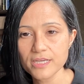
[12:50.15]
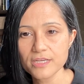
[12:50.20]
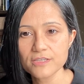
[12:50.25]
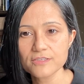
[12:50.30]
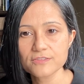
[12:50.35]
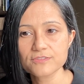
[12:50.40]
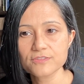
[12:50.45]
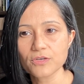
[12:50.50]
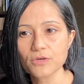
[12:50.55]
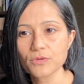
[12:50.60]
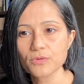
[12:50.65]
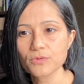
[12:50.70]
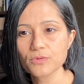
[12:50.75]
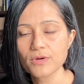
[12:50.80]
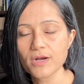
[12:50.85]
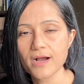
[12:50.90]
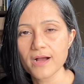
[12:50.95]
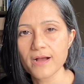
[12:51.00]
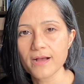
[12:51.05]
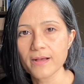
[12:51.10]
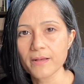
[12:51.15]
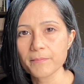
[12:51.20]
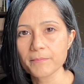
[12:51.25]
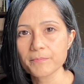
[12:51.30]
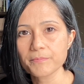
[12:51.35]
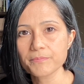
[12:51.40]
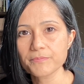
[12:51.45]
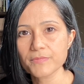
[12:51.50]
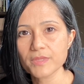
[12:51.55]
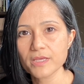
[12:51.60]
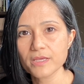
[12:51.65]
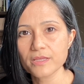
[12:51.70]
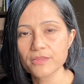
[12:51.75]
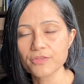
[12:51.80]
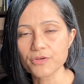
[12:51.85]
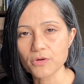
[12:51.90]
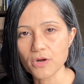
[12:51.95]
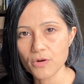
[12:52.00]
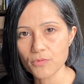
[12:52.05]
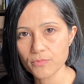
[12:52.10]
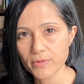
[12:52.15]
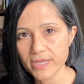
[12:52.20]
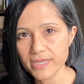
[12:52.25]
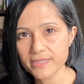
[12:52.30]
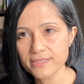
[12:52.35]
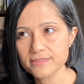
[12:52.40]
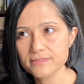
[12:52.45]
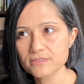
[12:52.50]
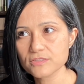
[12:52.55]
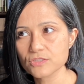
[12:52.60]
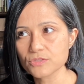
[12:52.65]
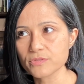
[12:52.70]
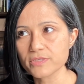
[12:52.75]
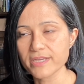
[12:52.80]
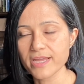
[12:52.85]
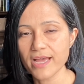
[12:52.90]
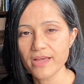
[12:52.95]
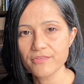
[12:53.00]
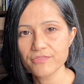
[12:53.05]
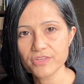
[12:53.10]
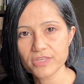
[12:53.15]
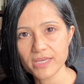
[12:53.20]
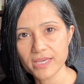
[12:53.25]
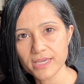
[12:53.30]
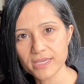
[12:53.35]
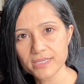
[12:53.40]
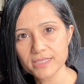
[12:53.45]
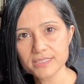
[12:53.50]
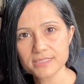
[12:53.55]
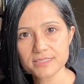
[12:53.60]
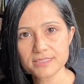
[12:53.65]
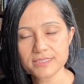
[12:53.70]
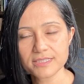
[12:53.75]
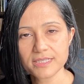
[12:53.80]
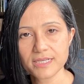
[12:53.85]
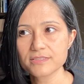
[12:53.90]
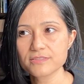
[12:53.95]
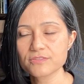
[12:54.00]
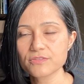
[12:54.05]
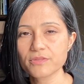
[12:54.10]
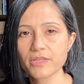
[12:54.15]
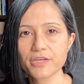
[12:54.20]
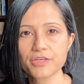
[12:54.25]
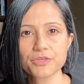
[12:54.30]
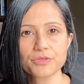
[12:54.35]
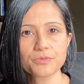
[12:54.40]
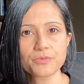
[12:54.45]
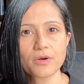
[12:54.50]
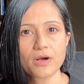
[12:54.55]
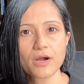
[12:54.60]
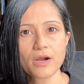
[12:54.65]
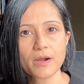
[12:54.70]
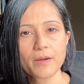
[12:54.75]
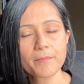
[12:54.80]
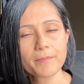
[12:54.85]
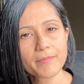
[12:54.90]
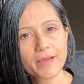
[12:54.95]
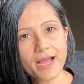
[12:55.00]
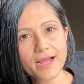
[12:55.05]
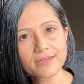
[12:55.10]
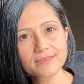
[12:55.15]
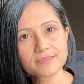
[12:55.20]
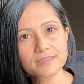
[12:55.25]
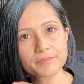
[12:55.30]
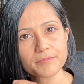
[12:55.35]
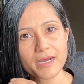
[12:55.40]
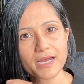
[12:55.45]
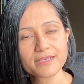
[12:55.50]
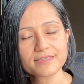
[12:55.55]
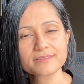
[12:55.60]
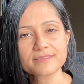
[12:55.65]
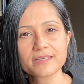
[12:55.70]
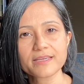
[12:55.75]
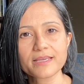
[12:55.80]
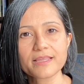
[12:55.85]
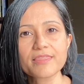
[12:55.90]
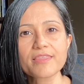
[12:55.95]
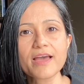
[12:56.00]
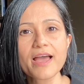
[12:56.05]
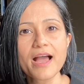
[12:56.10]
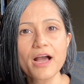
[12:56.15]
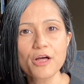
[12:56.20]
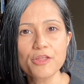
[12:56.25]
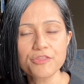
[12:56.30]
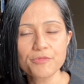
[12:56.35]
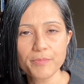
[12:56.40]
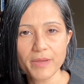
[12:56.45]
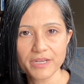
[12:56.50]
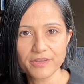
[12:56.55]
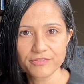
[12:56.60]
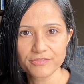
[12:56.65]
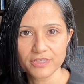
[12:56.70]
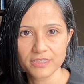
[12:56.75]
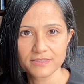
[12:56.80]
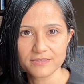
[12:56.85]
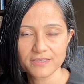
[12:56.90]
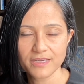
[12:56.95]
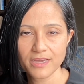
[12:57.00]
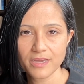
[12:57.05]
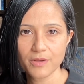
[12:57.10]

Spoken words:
So there are ways to navigate so that you are maximizing the health benefits